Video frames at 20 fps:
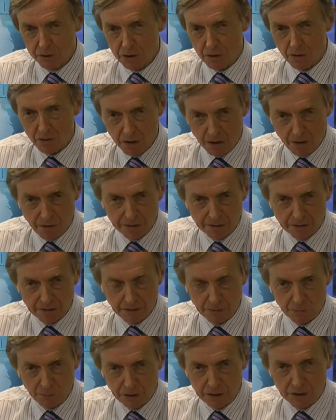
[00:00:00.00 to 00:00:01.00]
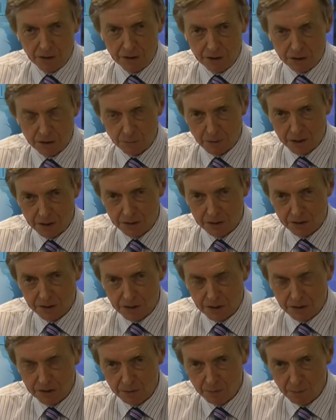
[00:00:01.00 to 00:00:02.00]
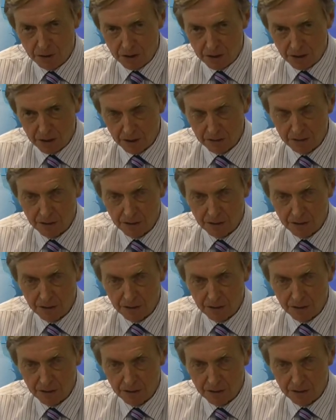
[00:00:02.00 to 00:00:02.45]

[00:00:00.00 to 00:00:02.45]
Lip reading: So I think we can expect to see them here.